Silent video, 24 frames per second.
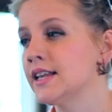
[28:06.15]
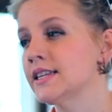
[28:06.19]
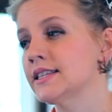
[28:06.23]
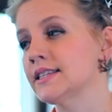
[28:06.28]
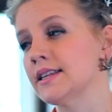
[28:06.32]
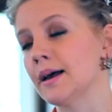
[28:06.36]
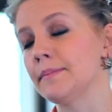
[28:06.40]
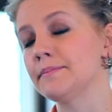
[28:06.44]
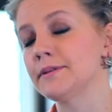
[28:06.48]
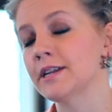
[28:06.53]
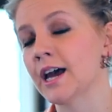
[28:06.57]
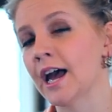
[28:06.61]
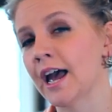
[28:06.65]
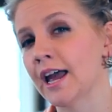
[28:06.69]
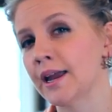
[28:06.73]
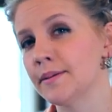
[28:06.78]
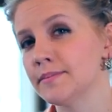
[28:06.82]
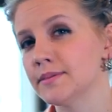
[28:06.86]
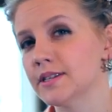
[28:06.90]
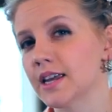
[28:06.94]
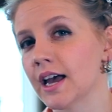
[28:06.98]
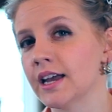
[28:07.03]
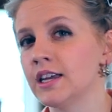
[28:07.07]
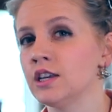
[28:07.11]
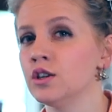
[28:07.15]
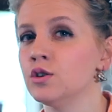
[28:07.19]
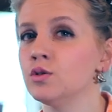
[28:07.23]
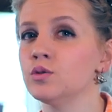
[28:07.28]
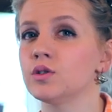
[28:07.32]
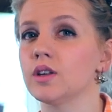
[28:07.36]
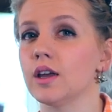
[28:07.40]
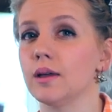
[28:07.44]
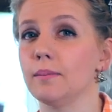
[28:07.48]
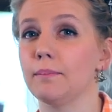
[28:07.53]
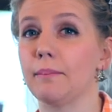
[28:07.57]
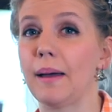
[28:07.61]
Sometimes I
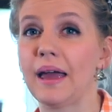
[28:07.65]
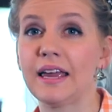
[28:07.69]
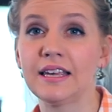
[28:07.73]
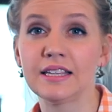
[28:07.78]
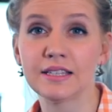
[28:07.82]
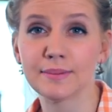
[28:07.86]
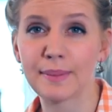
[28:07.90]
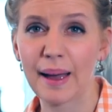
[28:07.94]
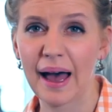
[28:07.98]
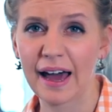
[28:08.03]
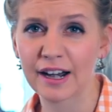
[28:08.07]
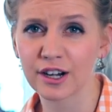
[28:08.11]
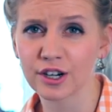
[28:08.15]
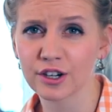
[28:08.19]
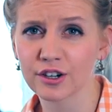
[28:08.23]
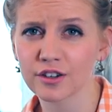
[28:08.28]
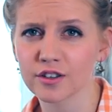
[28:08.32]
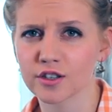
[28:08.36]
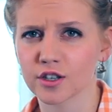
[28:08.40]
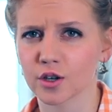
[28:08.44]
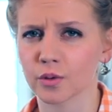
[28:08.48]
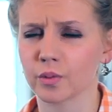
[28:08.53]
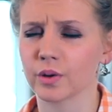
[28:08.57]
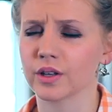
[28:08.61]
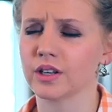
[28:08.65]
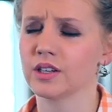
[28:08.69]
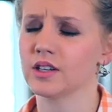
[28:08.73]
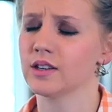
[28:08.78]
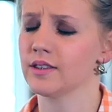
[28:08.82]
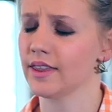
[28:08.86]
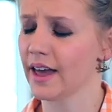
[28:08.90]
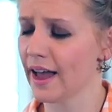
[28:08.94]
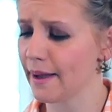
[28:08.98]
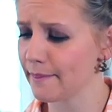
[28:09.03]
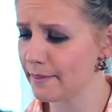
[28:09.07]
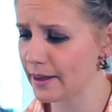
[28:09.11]
use a base pattern. So
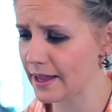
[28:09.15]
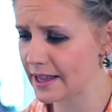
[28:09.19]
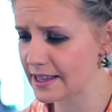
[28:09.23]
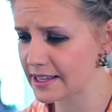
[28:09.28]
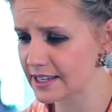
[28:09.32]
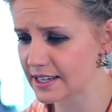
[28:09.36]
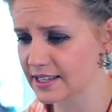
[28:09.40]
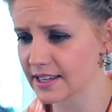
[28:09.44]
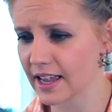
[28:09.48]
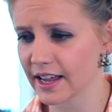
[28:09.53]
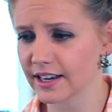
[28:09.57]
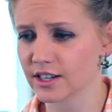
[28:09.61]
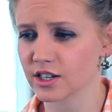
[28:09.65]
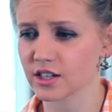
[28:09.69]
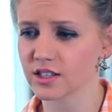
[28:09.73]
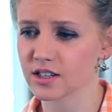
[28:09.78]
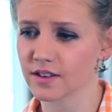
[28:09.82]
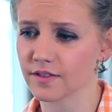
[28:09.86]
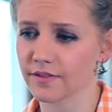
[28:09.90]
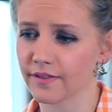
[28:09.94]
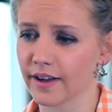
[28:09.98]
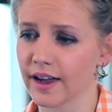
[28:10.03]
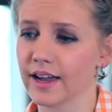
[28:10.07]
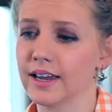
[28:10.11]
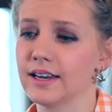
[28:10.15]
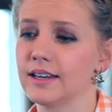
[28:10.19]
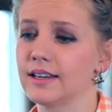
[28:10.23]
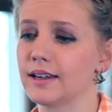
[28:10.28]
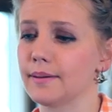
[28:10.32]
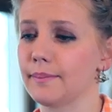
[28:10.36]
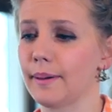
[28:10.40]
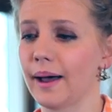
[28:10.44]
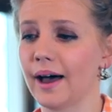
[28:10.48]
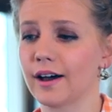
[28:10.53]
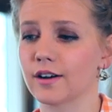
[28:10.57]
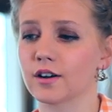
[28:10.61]
what that means is I just find
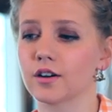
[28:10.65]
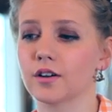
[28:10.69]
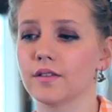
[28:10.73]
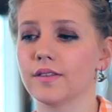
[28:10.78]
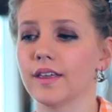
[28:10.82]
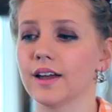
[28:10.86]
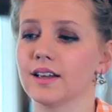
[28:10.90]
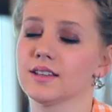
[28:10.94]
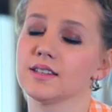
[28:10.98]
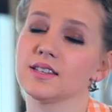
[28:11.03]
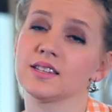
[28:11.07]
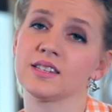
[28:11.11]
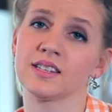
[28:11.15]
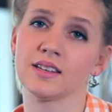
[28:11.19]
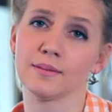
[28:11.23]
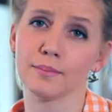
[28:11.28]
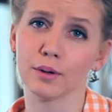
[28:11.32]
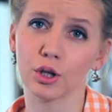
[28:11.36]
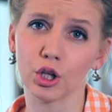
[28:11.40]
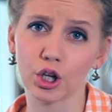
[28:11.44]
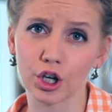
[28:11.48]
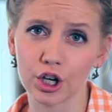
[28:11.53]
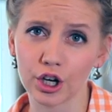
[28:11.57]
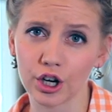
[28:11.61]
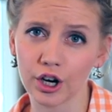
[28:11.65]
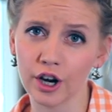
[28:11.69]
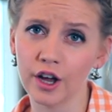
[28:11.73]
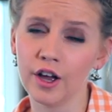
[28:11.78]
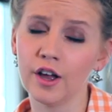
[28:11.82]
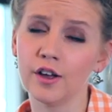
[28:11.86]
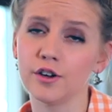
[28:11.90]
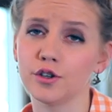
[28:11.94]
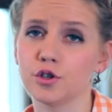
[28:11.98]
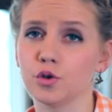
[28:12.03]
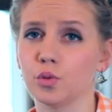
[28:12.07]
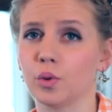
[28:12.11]
a pattern that's similar
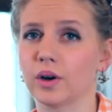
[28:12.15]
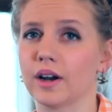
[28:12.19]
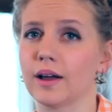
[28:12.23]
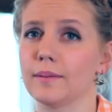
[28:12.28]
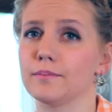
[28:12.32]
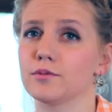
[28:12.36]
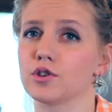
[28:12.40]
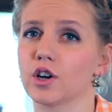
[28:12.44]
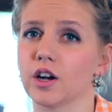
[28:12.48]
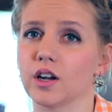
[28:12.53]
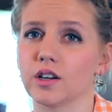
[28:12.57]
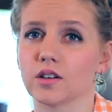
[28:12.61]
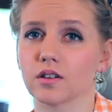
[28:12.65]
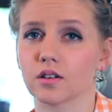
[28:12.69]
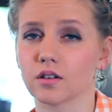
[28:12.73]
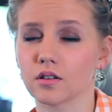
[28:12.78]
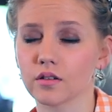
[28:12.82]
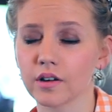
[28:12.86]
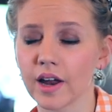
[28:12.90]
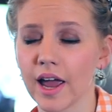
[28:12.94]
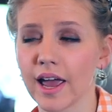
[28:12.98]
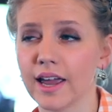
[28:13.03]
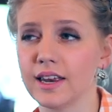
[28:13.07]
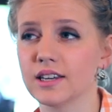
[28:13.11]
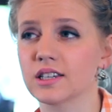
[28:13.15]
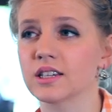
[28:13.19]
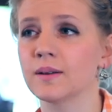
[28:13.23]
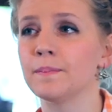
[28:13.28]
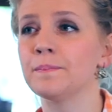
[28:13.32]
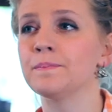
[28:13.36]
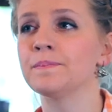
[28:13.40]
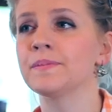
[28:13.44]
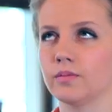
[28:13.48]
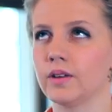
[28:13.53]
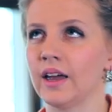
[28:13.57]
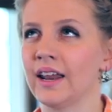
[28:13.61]
to what I'm trying to create
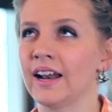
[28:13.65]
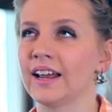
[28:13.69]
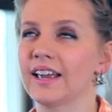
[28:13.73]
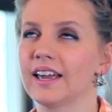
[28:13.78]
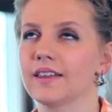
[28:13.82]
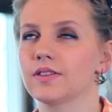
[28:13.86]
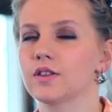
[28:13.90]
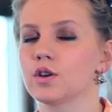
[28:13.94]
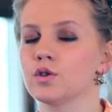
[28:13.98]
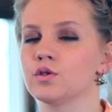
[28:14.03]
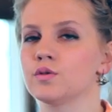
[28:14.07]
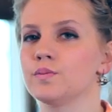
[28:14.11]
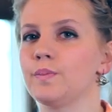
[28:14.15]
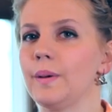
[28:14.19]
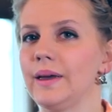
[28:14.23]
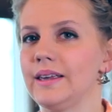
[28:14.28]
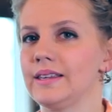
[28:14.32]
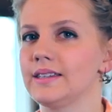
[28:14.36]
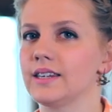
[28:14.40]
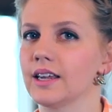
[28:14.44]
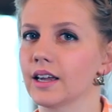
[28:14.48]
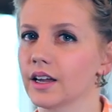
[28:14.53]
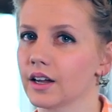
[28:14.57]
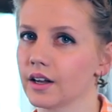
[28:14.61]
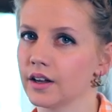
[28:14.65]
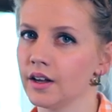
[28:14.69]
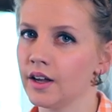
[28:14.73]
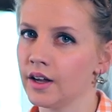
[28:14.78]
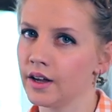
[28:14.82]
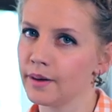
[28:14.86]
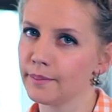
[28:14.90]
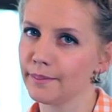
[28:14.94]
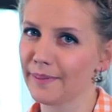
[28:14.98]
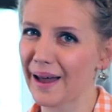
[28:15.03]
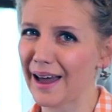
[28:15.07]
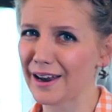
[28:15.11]
and I get those basic
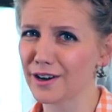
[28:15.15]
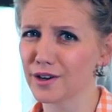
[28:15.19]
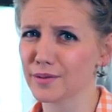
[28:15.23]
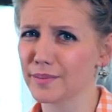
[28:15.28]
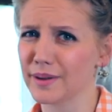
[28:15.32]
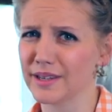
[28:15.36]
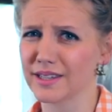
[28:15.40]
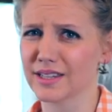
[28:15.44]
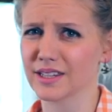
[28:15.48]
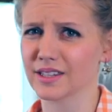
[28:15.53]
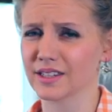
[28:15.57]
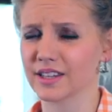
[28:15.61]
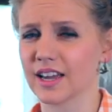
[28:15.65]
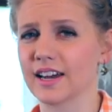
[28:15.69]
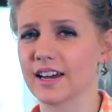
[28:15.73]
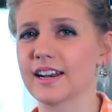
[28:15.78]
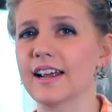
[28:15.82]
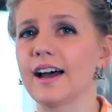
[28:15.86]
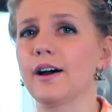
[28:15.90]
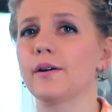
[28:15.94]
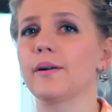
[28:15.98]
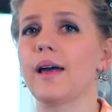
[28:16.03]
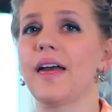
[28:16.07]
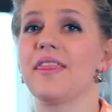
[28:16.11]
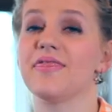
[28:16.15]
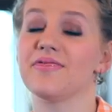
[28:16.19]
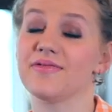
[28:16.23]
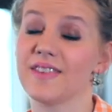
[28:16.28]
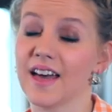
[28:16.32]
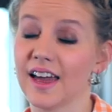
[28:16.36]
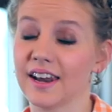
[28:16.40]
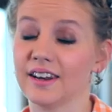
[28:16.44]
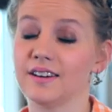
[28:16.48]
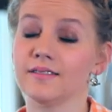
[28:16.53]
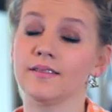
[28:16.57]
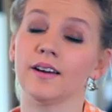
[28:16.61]
pattern pieces cut out and
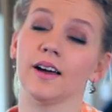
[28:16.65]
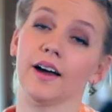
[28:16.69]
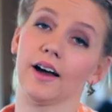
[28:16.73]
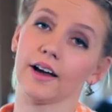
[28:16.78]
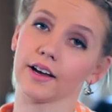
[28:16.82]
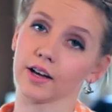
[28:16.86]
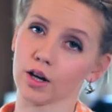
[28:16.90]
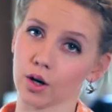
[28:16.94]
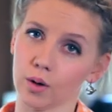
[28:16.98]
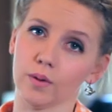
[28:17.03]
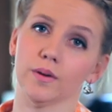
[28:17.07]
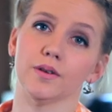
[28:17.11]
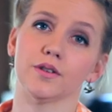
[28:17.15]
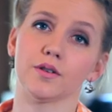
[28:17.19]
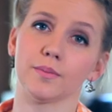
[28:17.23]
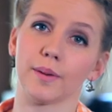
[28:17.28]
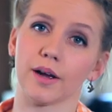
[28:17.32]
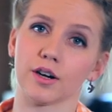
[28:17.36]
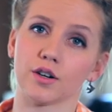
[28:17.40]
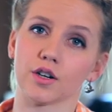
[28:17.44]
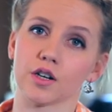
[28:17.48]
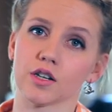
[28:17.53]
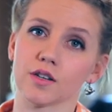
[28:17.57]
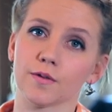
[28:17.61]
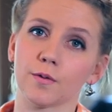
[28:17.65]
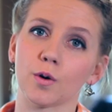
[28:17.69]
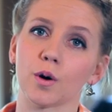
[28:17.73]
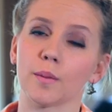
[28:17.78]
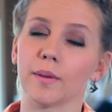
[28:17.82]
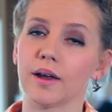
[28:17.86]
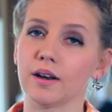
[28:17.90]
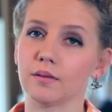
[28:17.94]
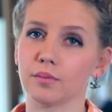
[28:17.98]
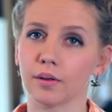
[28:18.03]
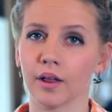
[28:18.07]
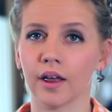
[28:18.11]
then I go into my dress form
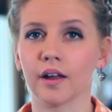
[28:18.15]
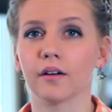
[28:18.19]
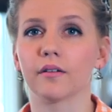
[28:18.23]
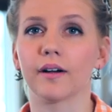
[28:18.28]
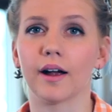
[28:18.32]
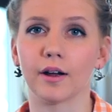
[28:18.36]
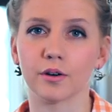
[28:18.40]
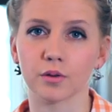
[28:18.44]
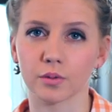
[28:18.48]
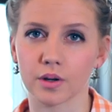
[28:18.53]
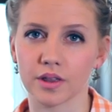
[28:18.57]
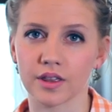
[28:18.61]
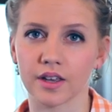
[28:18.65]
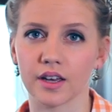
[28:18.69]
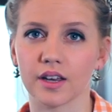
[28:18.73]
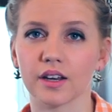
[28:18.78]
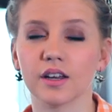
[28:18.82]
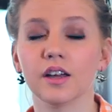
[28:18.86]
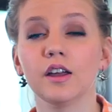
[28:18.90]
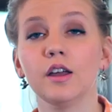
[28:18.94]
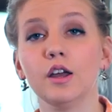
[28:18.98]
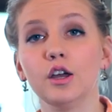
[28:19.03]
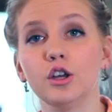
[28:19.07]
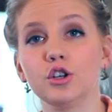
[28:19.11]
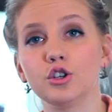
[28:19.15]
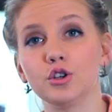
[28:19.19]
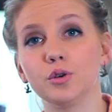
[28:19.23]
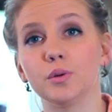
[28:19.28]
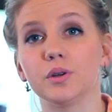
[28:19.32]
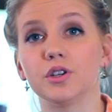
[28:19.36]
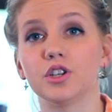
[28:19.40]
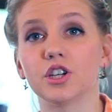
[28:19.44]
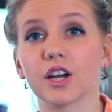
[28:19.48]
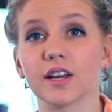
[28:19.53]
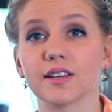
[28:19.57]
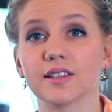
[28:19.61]
and play around with it to
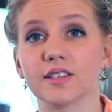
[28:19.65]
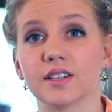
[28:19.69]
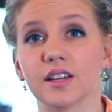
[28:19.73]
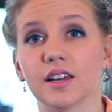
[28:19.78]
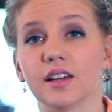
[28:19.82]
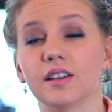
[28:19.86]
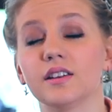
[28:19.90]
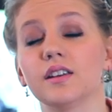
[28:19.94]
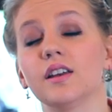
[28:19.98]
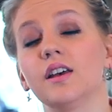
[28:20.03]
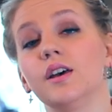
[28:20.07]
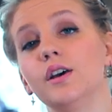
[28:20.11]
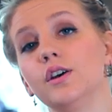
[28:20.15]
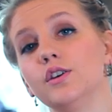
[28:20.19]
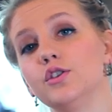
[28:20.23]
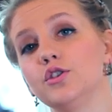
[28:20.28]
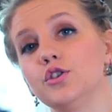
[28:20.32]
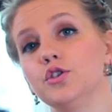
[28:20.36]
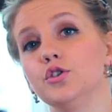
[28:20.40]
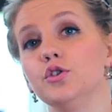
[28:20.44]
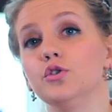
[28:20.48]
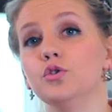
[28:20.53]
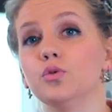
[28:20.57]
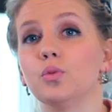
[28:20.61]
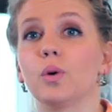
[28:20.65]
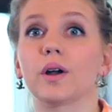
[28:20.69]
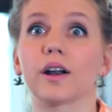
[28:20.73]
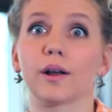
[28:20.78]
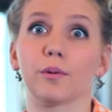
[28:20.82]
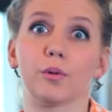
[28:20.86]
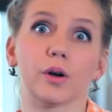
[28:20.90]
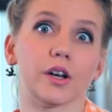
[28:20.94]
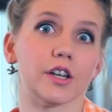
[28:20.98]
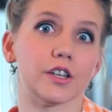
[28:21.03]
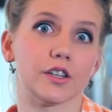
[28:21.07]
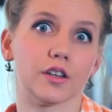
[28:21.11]
adjust it to what I
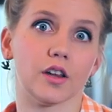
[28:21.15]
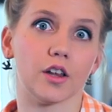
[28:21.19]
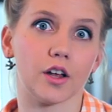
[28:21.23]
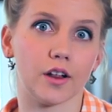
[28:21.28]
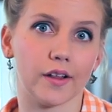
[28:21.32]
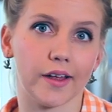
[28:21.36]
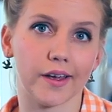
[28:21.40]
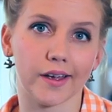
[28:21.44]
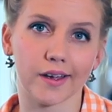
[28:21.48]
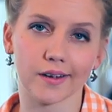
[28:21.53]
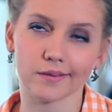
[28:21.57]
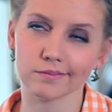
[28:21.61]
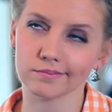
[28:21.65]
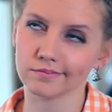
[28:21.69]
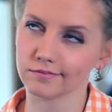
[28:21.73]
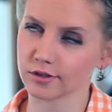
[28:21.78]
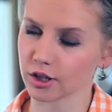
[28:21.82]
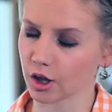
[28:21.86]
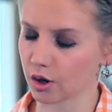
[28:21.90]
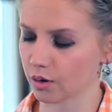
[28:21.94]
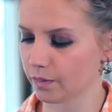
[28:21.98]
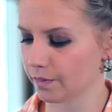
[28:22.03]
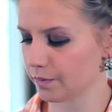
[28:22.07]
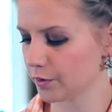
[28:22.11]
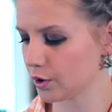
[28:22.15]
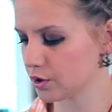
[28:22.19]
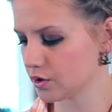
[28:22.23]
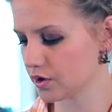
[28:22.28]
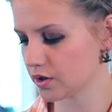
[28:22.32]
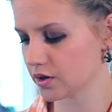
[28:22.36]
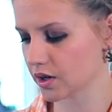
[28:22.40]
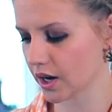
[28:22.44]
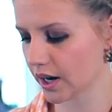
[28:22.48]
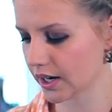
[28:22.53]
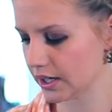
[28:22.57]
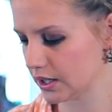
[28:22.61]
want it to look like. So those are
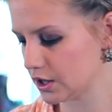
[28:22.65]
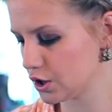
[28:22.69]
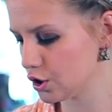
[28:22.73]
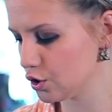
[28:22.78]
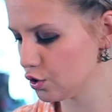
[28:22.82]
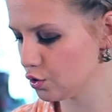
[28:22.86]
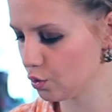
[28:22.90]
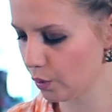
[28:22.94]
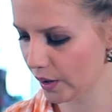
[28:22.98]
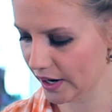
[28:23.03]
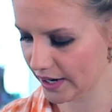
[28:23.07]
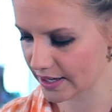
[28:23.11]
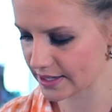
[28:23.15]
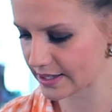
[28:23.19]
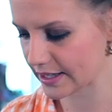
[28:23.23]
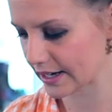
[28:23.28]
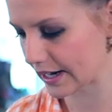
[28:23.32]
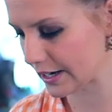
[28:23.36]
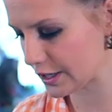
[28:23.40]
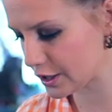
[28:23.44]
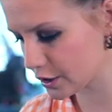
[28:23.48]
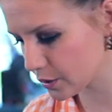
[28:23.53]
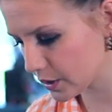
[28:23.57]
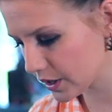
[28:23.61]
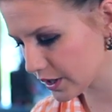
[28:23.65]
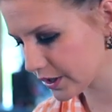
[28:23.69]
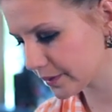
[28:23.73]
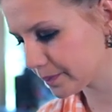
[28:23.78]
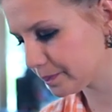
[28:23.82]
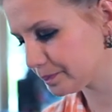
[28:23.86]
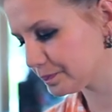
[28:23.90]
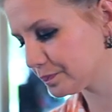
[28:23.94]
kind of two ways that I do it.